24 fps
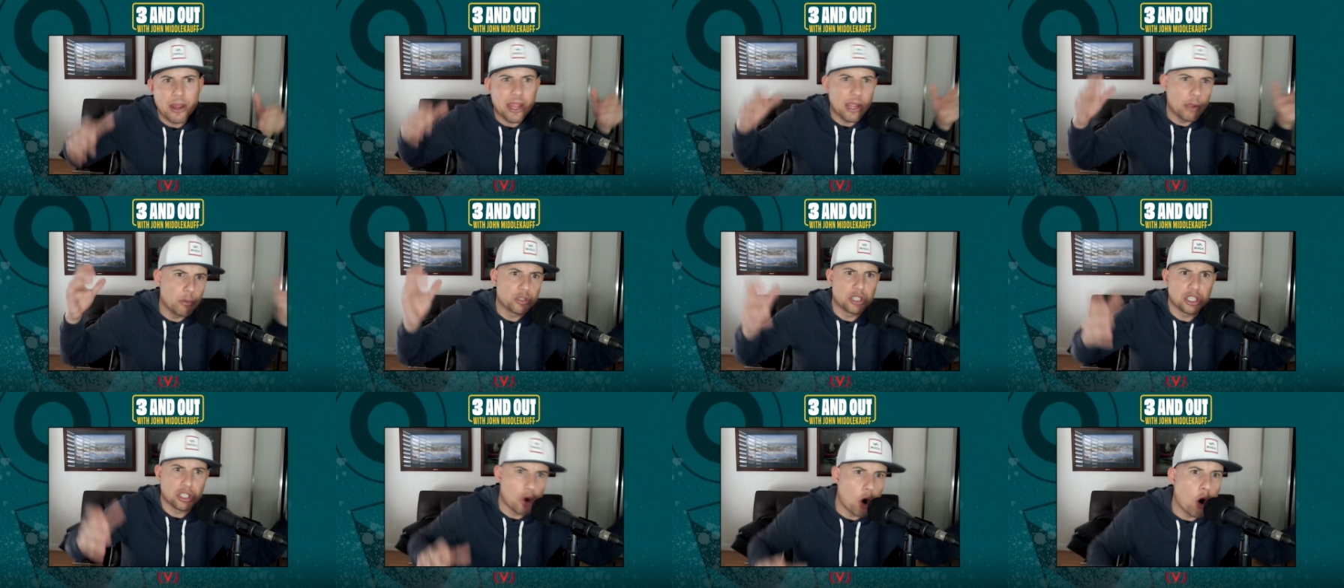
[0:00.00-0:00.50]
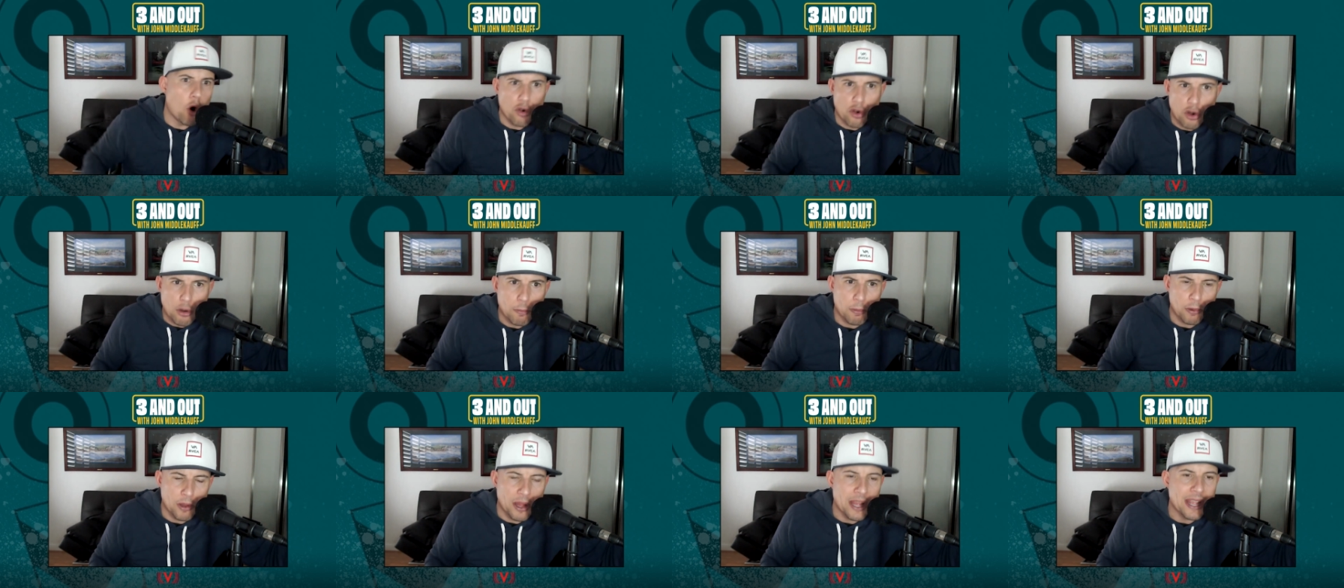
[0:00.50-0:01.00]
It was just harder to
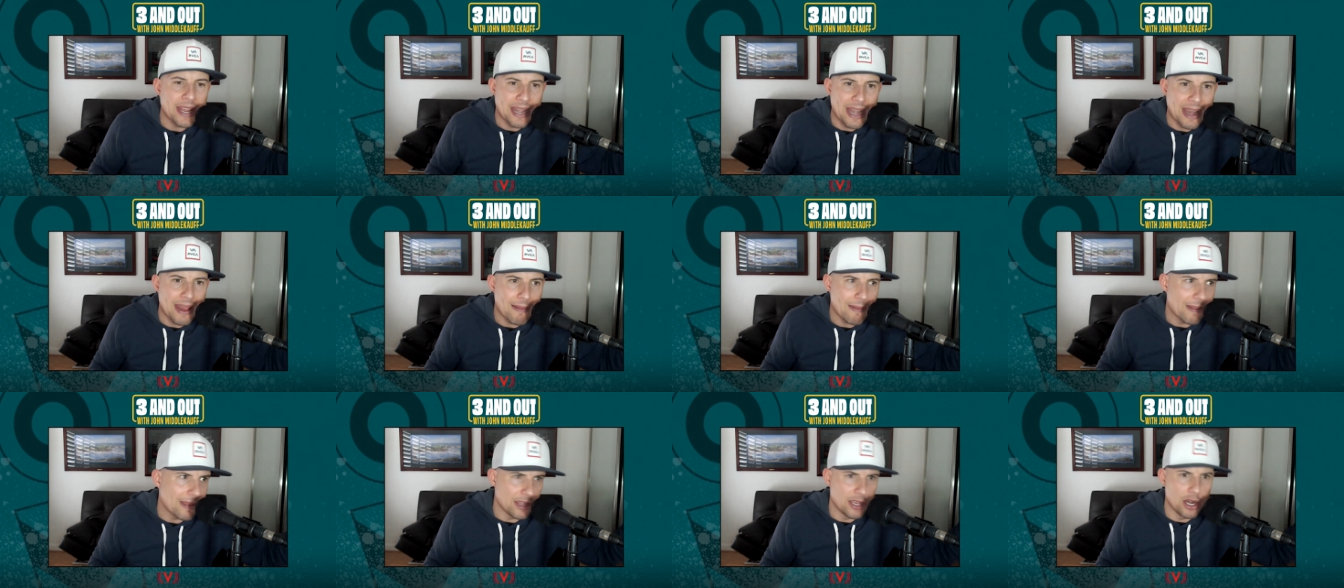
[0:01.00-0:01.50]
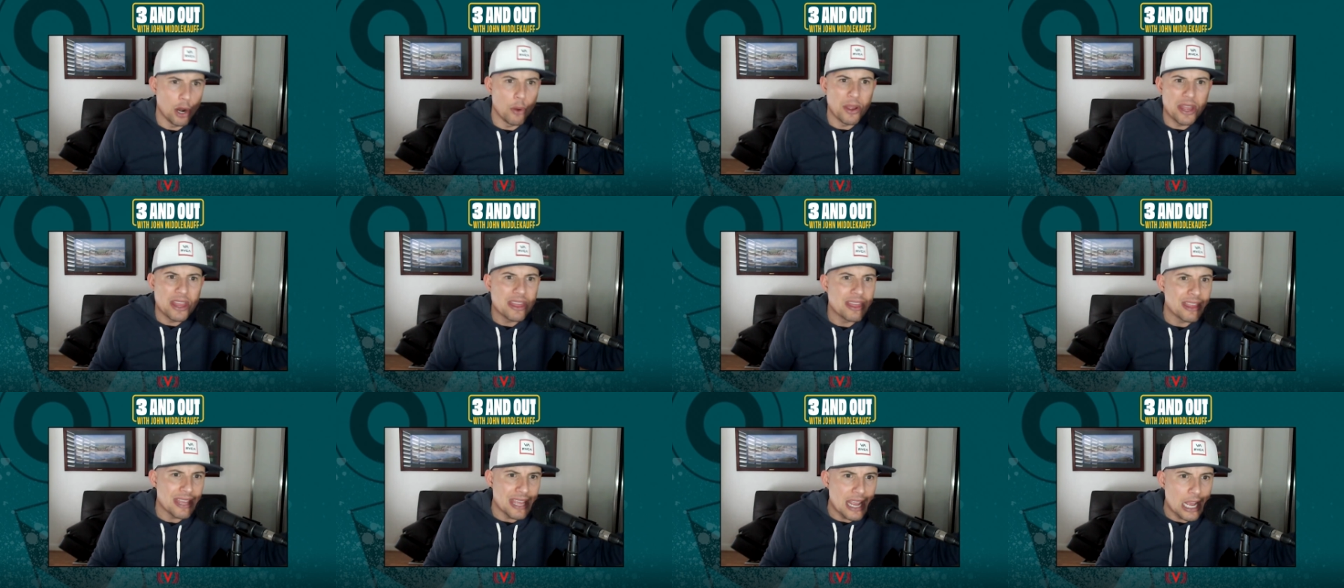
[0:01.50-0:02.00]
play in, you know,
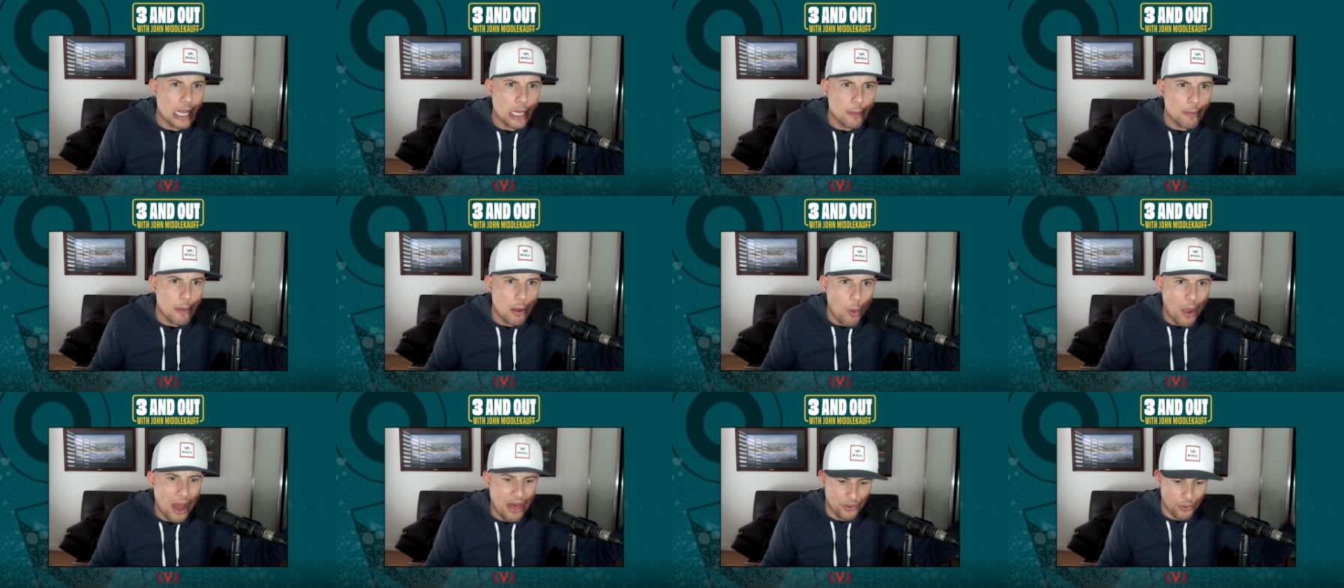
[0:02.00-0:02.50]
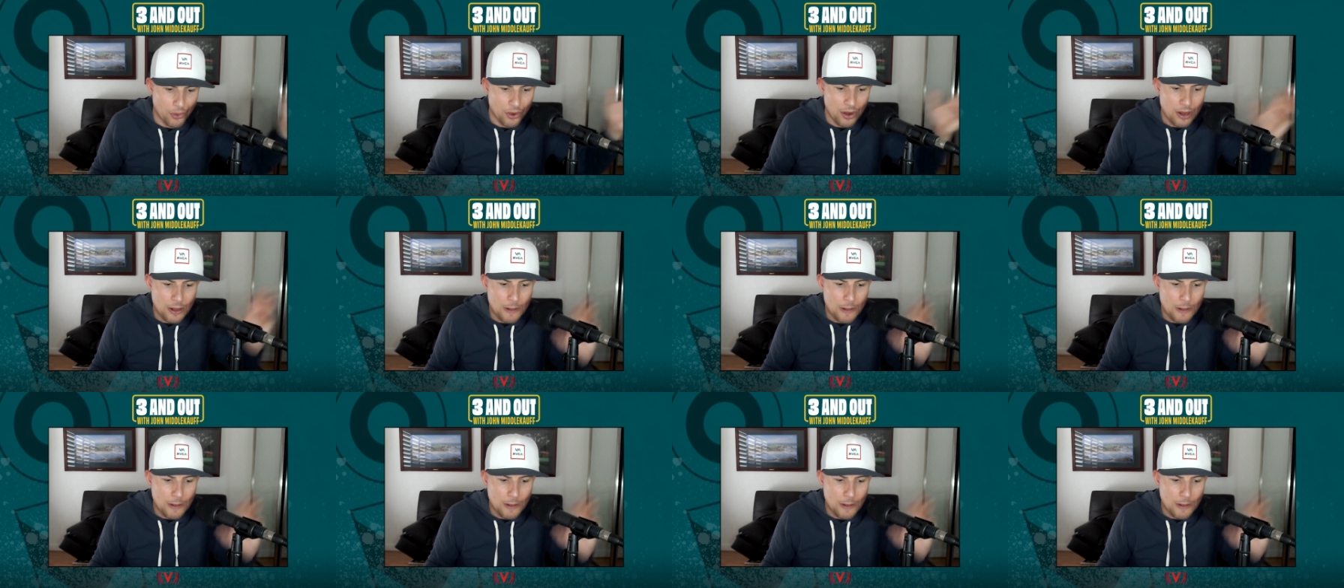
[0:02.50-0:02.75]
the inclement weather.